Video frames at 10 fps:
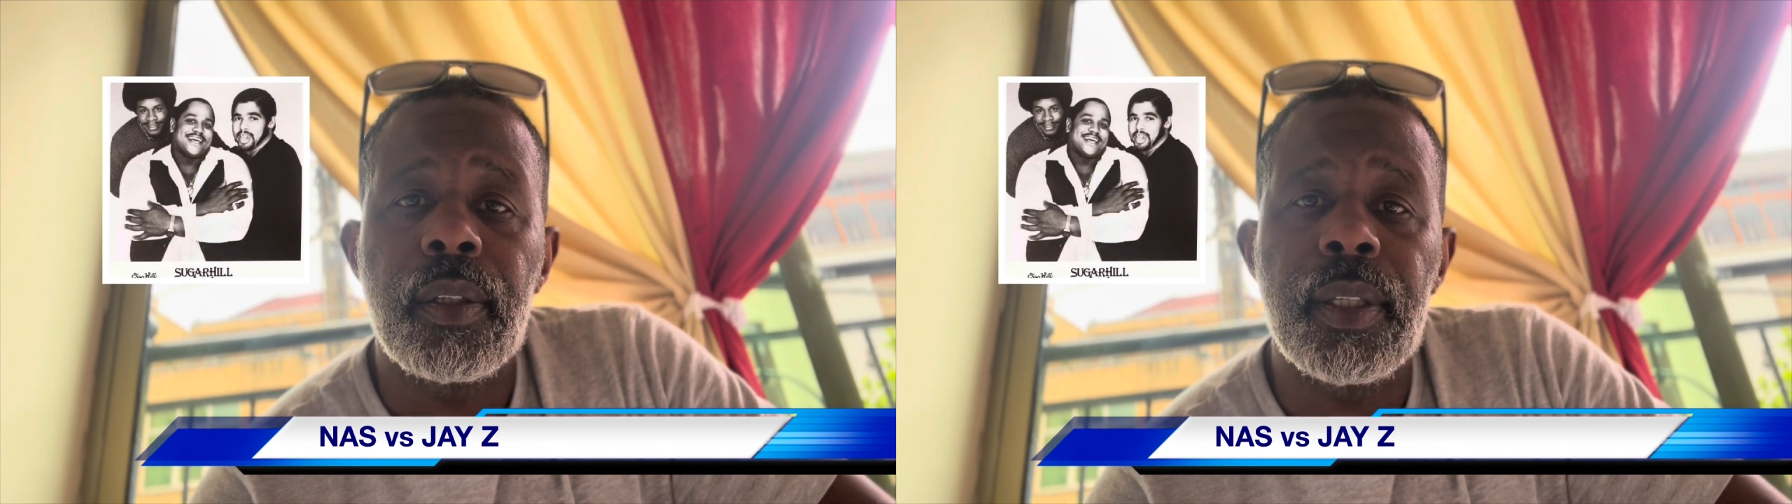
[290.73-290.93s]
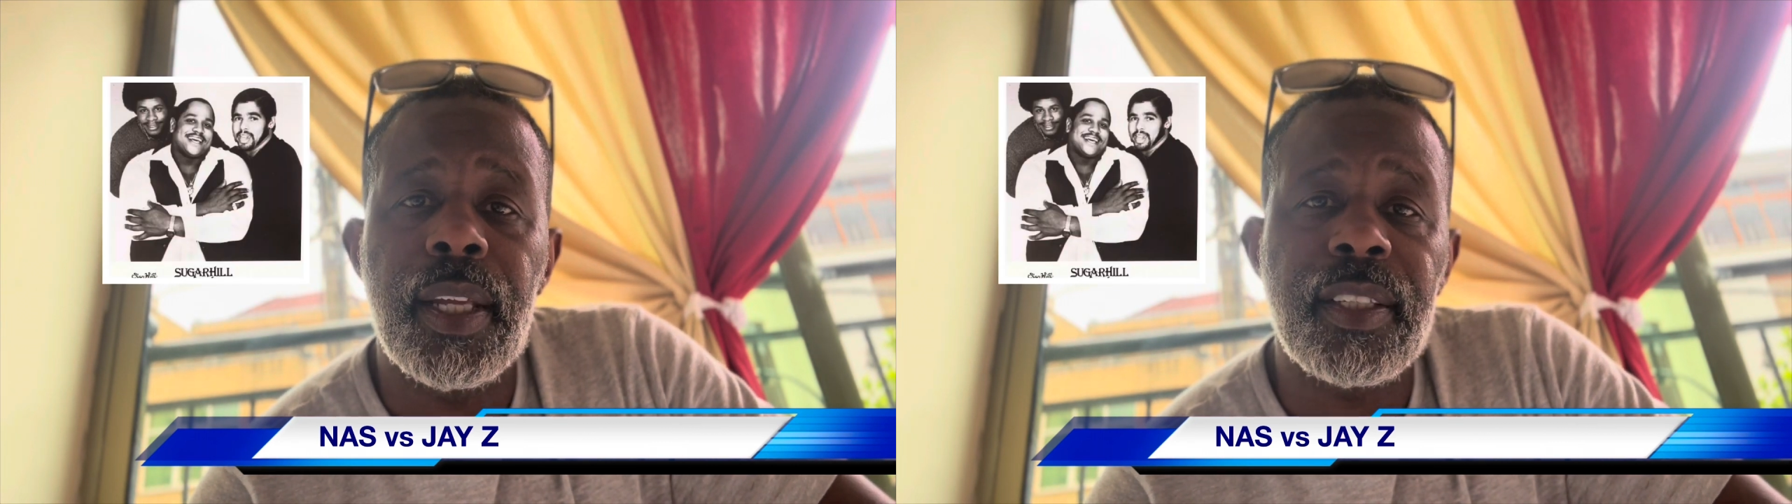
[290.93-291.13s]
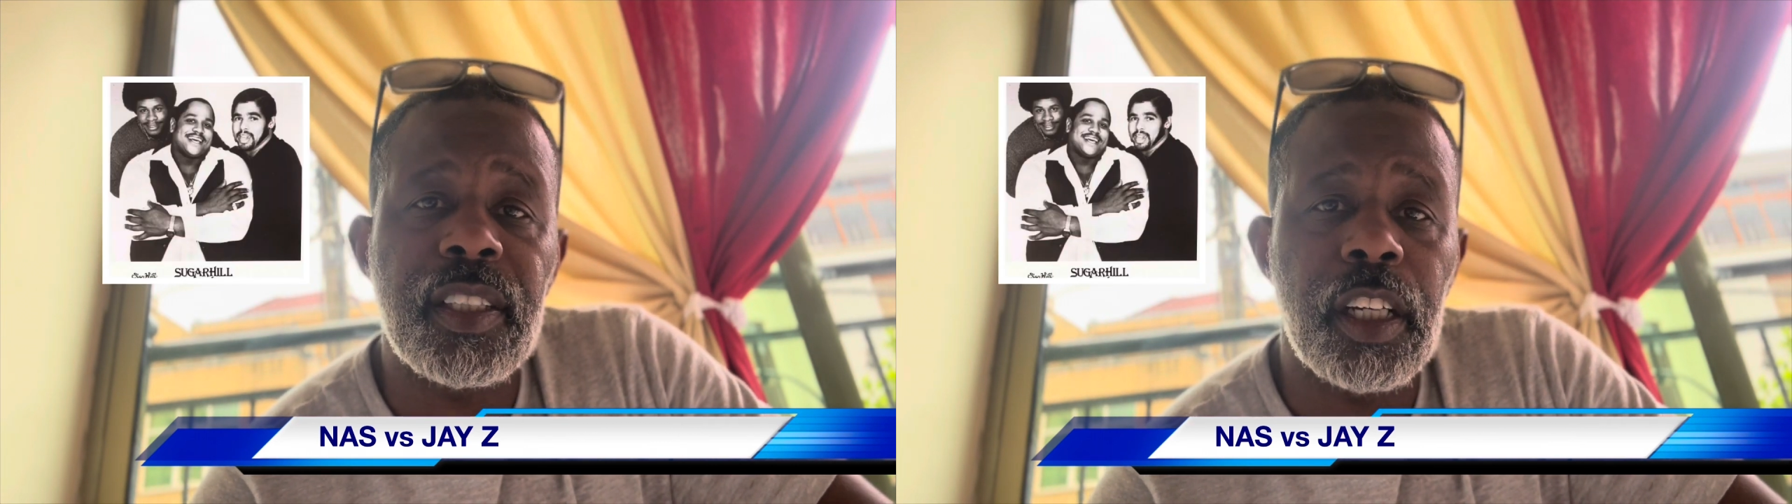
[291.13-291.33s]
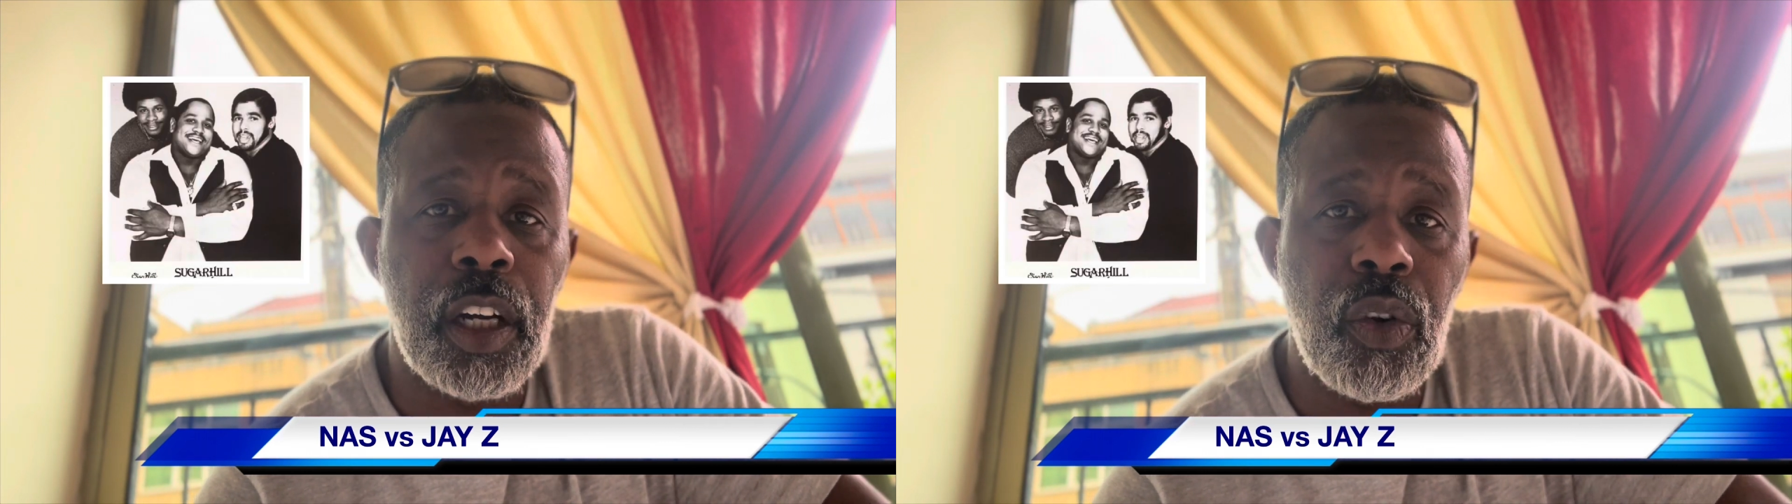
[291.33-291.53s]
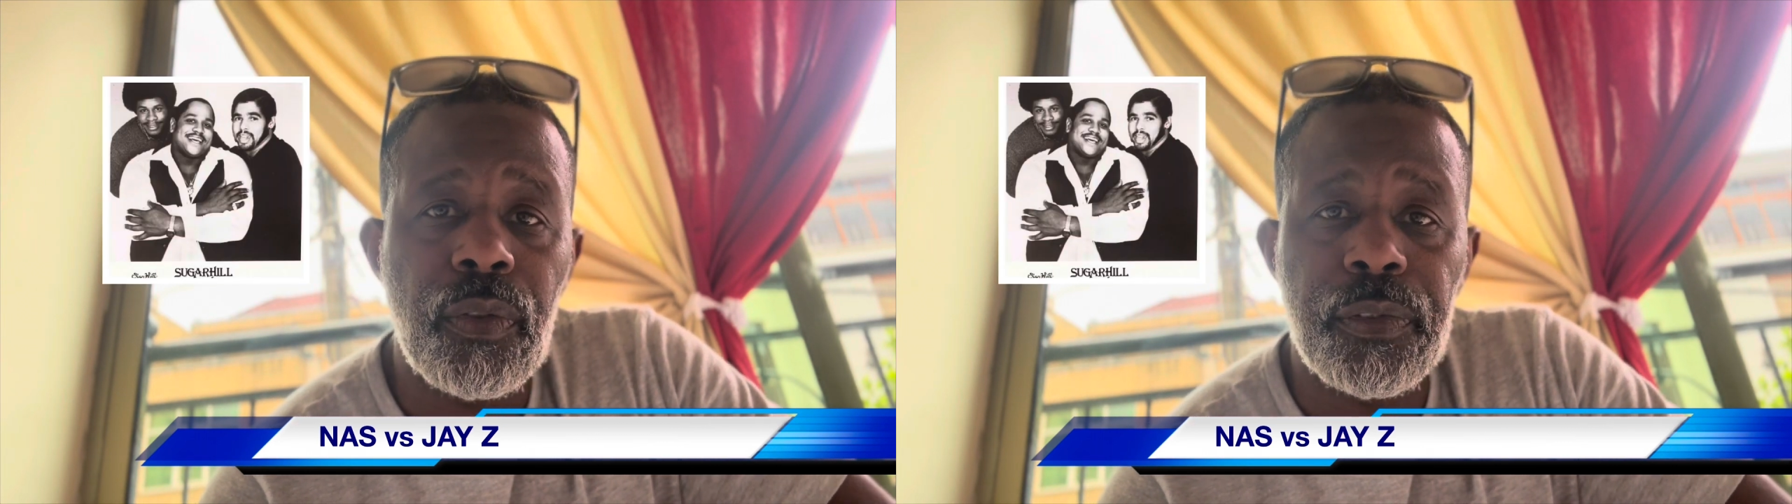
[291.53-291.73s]
That's the
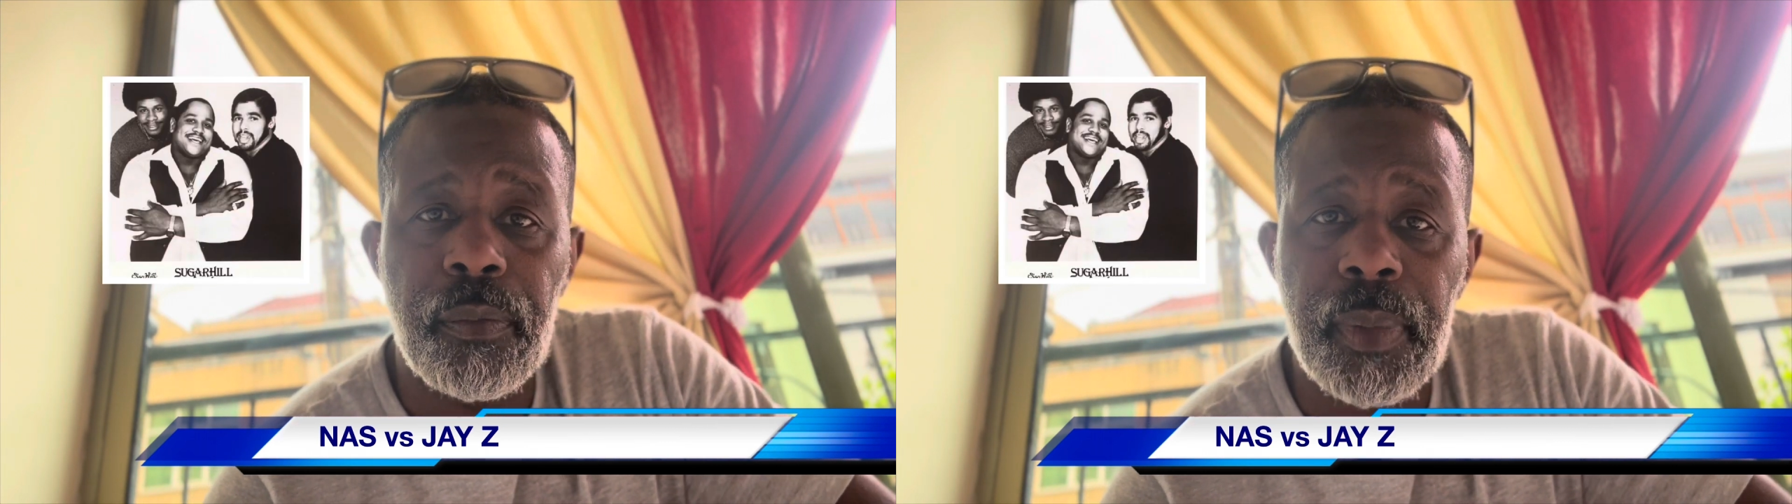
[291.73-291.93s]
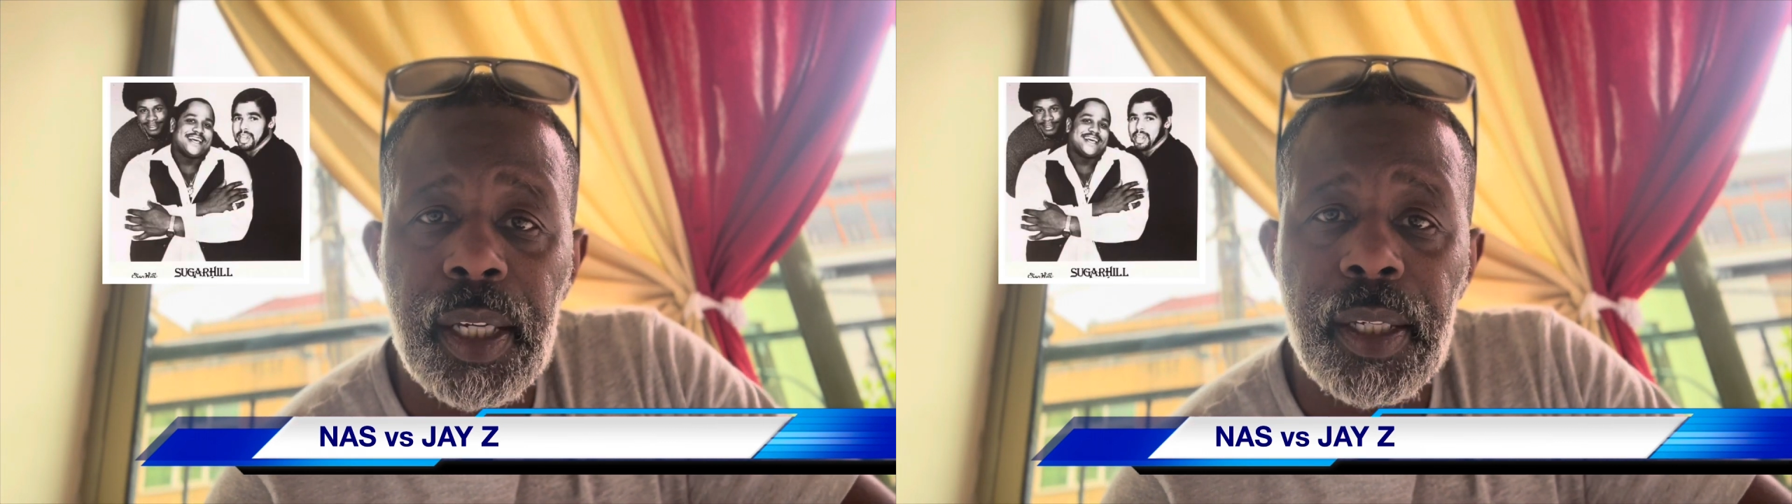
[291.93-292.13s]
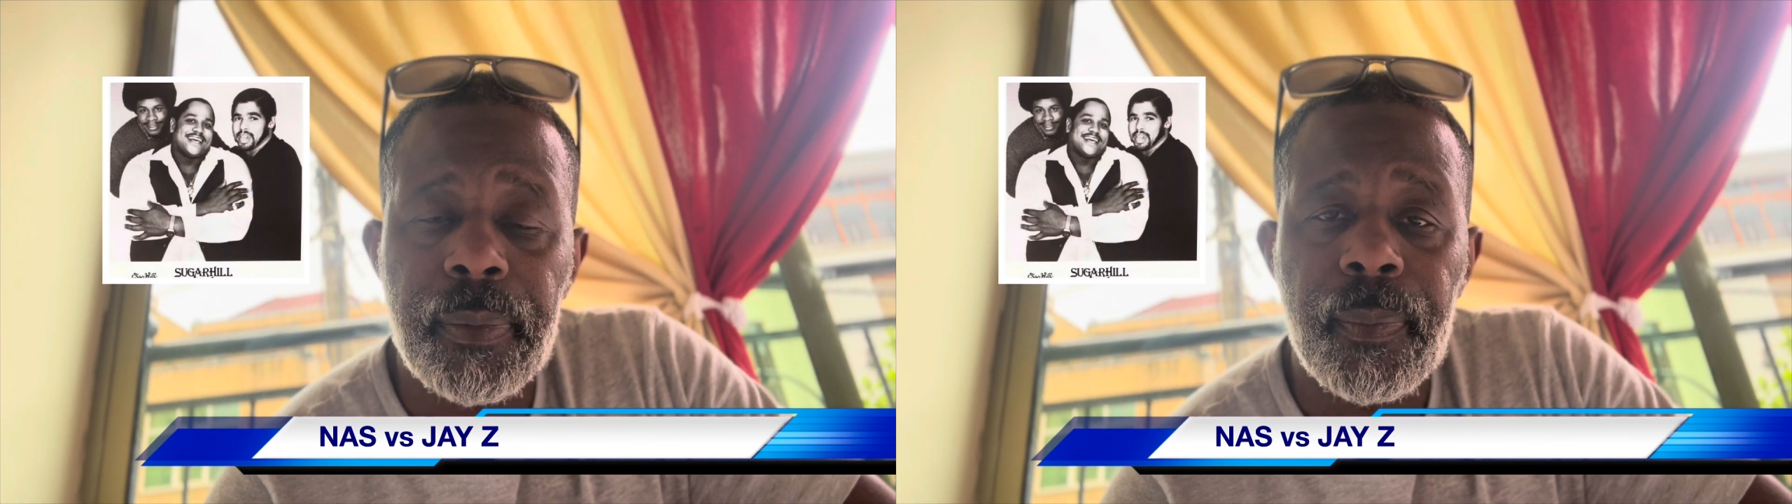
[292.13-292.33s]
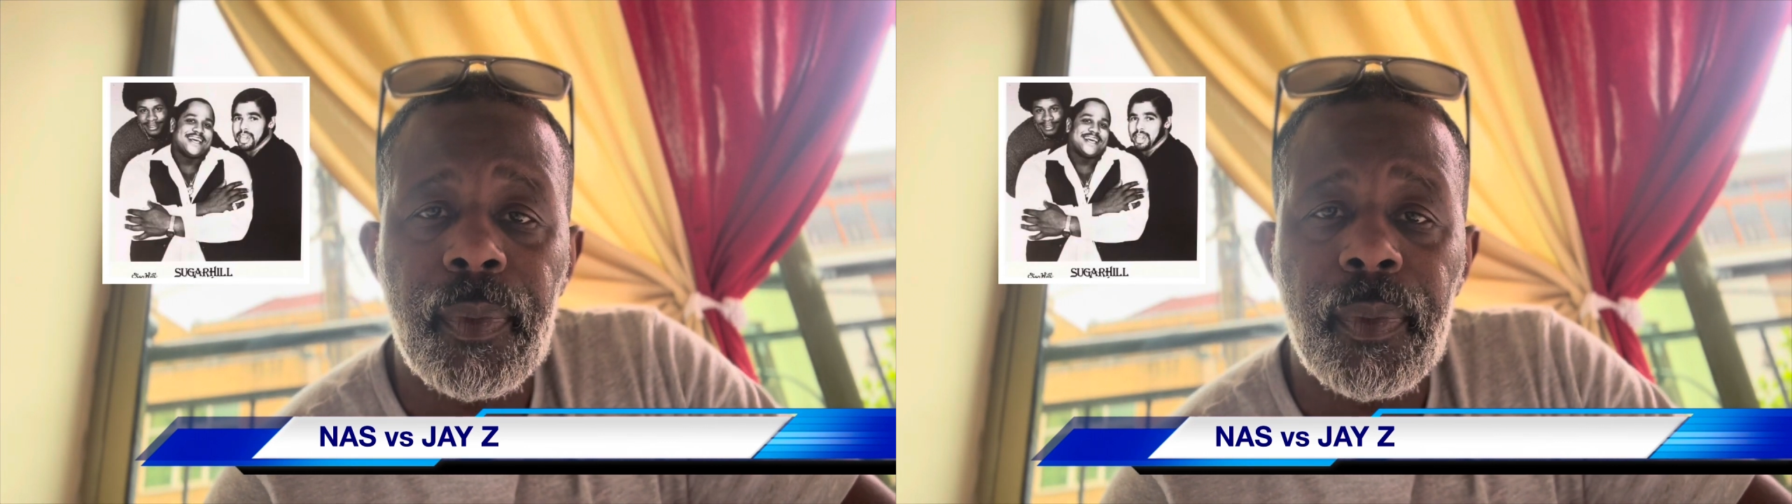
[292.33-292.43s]
GOAT for me.